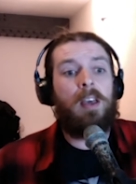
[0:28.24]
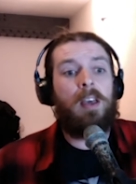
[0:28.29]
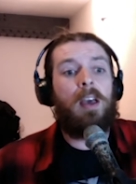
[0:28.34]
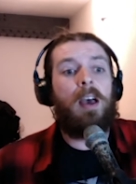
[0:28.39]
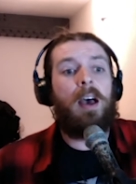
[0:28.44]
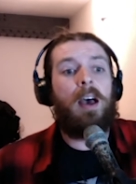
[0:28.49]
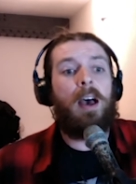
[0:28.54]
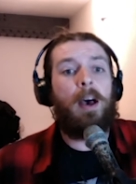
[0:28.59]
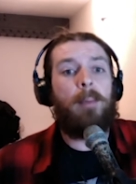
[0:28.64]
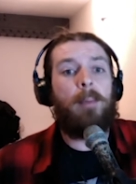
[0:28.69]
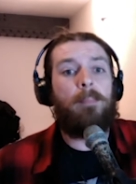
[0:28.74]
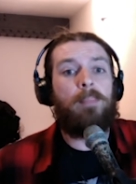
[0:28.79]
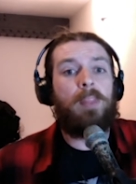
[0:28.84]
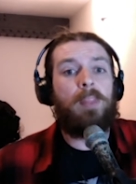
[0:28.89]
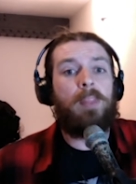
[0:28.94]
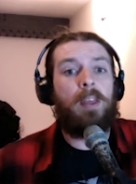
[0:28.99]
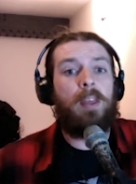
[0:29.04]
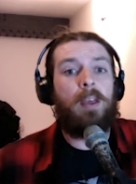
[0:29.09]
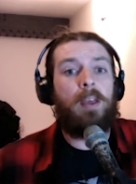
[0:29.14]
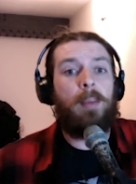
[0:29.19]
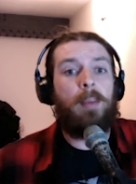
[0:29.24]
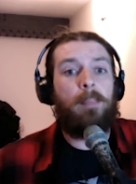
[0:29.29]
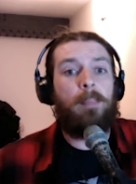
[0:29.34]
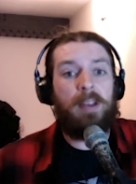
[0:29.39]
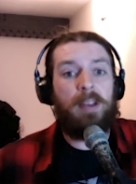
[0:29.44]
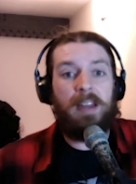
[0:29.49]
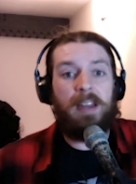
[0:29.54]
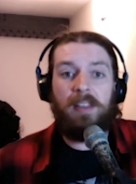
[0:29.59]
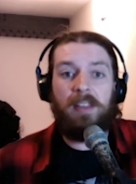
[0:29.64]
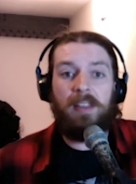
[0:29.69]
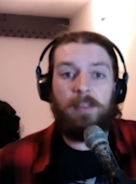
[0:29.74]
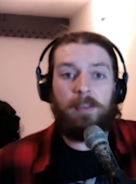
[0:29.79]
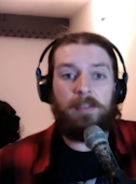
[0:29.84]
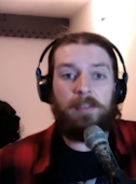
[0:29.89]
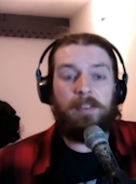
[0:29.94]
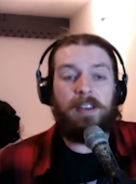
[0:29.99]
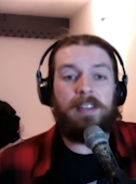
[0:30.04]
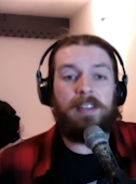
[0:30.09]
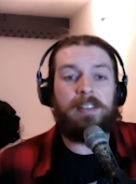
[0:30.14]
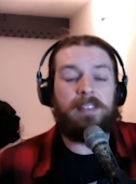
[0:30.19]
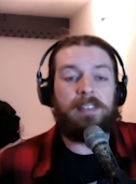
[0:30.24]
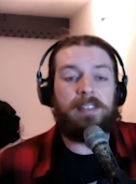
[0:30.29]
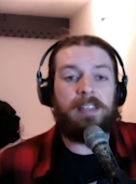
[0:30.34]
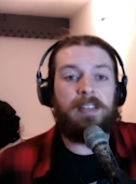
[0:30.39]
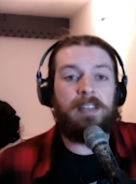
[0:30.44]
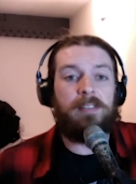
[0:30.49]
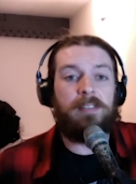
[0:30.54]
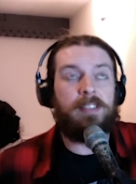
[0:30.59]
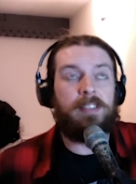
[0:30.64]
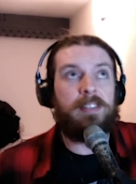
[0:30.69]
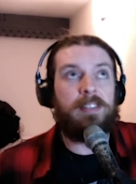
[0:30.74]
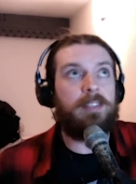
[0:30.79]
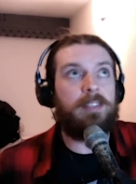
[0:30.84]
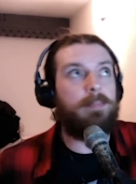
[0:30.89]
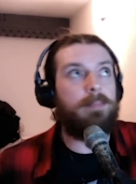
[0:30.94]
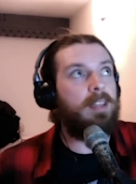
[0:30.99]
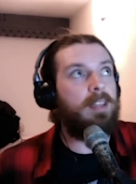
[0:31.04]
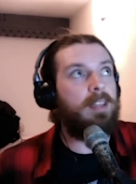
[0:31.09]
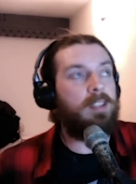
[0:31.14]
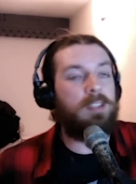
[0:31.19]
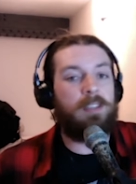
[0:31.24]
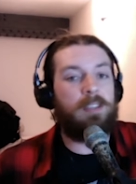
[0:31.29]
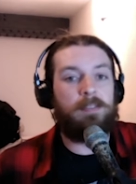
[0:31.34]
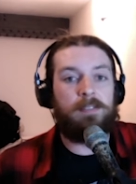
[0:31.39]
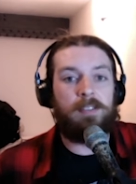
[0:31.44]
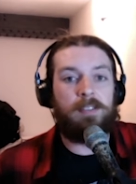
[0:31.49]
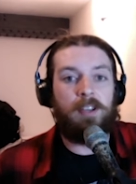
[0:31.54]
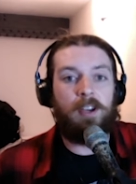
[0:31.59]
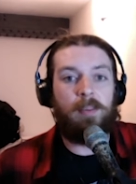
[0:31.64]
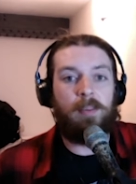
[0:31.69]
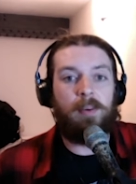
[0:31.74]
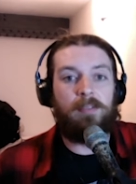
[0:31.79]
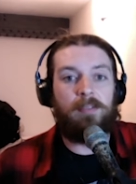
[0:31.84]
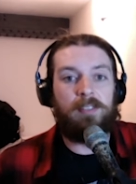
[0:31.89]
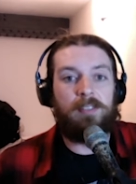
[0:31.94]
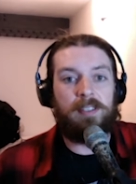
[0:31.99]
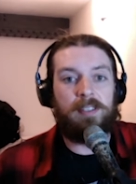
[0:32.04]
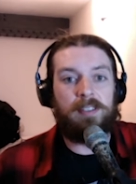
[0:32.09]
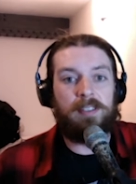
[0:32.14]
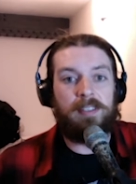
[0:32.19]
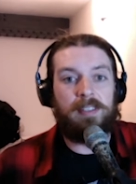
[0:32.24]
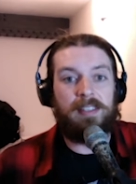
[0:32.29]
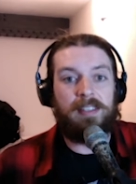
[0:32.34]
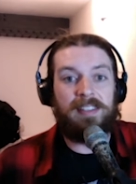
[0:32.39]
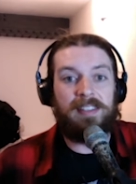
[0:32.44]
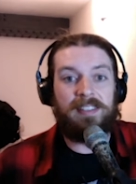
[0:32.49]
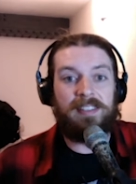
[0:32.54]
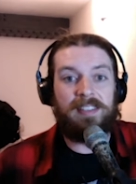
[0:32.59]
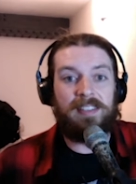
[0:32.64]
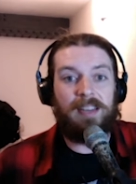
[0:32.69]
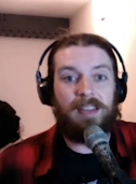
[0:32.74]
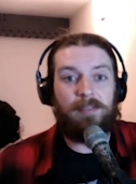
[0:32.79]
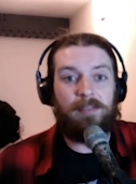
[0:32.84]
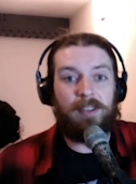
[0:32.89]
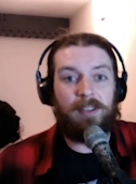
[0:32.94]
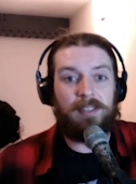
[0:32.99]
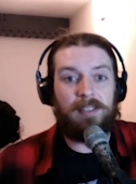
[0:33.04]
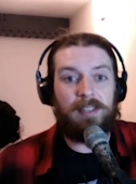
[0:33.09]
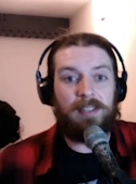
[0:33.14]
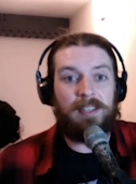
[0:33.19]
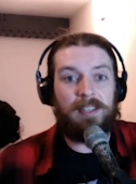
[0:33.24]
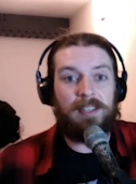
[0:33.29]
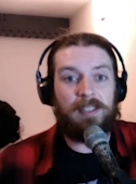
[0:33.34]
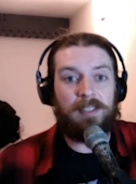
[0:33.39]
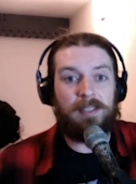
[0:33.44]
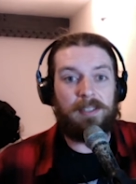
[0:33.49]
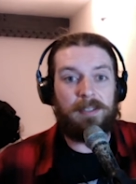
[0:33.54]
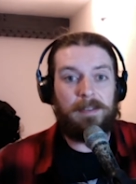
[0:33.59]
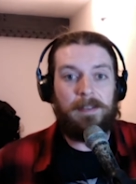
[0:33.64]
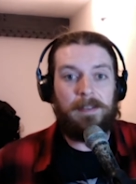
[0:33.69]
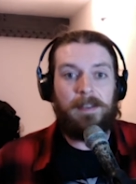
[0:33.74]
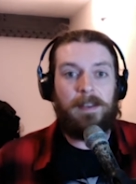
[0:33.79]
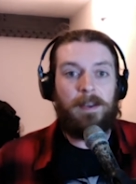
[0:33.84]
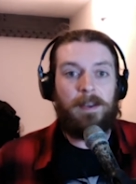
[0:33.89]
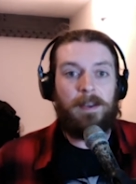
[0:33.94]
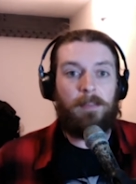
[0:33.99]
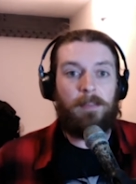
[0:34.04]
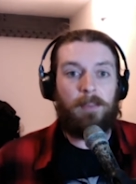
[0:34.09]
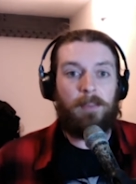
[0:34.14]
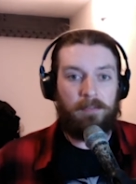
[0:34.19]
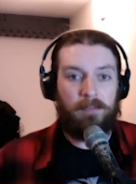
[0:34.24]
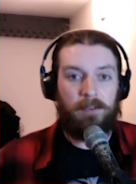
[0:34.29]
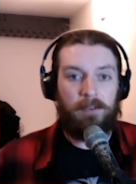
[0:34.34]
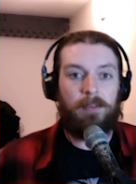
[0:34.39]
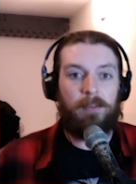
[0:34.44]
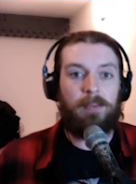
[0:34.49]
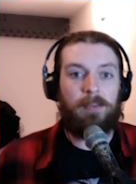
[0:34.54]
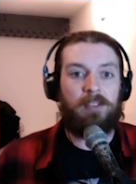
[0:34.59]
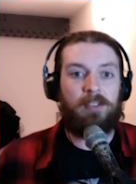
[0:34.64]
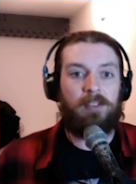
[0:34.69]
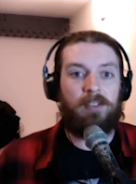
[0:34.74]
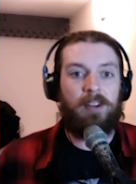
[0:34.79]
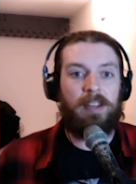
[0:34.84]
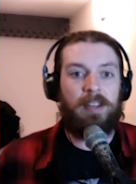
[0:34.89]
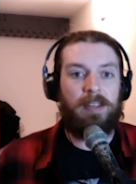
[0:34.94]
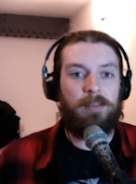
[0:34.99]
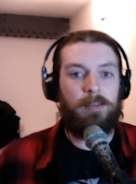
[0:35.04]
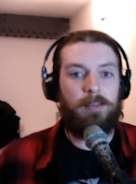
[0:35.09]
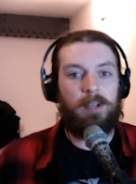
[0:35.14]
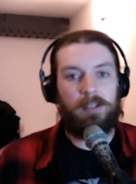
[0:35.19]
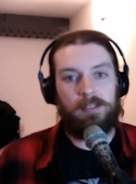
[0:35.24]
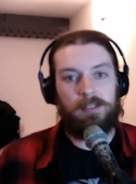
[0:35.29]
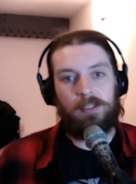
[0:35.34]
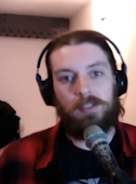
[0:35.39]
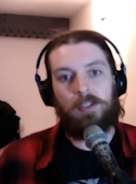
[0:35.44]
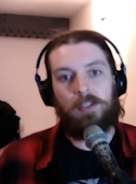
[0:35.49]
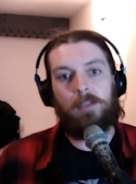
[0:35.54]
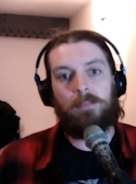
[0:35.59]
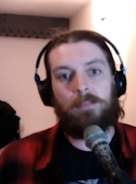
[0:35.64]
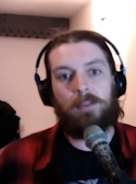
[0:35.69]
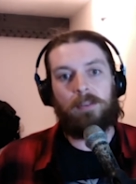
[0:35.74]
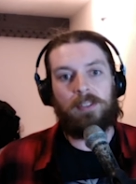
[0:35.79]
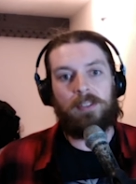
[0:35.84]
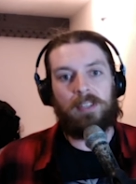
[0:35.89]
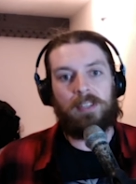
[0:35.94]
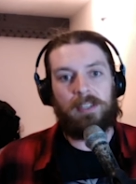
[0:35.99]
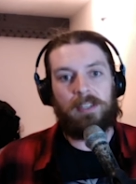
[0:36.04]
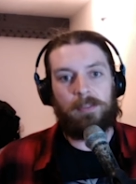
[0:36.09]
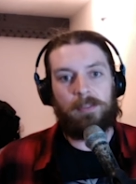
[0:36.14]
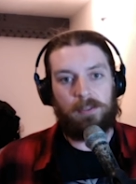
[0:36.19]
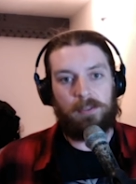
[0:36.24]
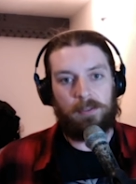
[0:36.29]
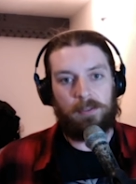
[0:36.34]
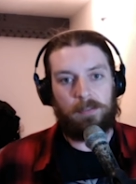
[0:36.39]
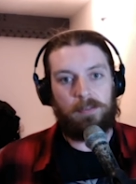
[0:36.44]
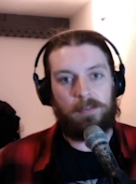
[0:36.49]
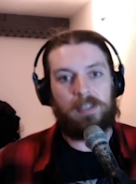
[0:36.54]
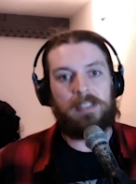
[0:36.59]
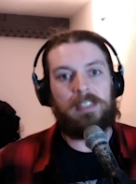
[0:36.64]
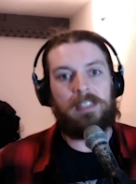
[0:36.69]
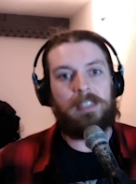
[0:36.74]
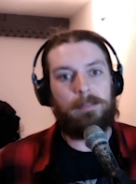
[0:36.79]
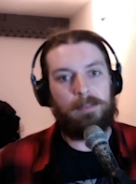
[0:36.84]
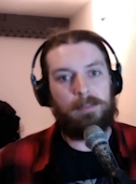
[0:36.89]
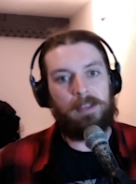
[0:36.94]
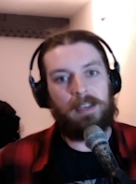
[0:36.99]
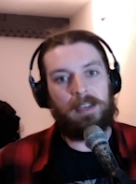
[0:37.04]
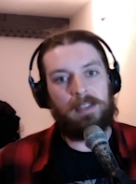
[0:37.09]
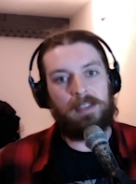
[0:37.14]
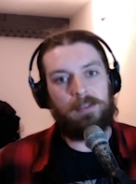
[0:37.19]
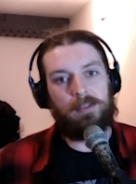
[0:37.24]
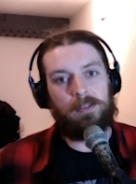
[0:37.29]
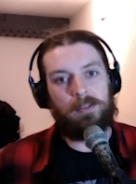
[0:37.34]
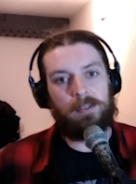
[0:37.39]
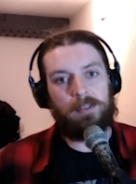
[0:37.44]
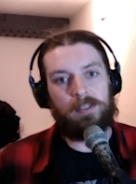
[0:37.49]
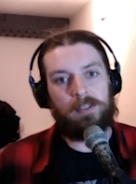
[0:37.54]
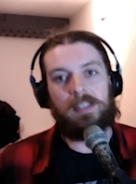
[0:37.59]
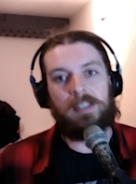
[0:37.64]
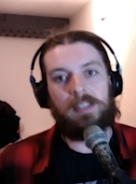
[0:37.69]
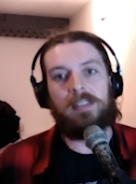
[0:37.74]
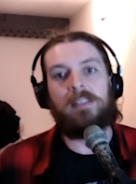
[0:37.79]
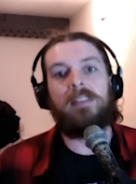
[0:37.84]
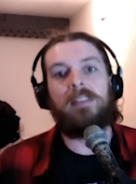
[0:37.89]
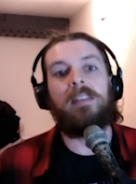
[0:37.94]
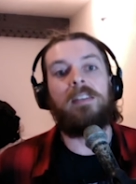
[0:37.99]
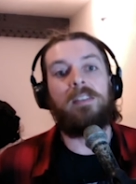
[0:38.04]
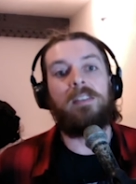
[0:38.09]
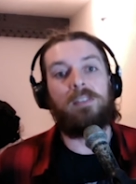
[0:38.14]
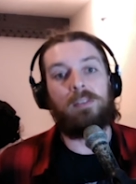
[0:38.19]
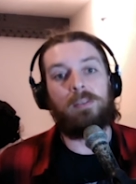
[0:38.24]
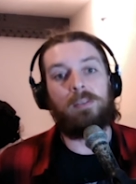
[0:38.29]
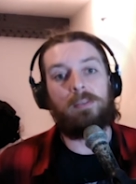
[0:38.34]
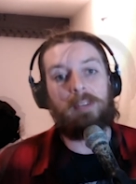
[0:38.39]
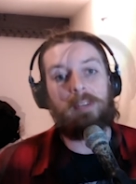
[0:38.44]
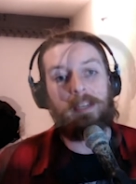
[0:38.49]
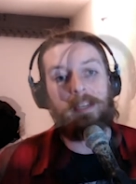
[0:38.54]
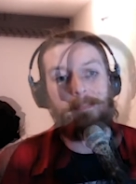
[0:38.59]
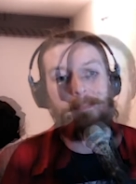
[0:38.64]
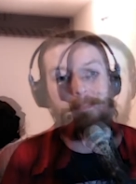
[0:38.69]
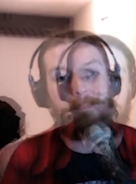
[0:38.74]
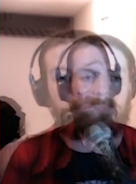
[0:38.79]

Um, but now that we find ourselves in these makeshift home offices in this time of isolation, we thought we'd try and work on this new project, which was bring TPI Talks into the digital realm.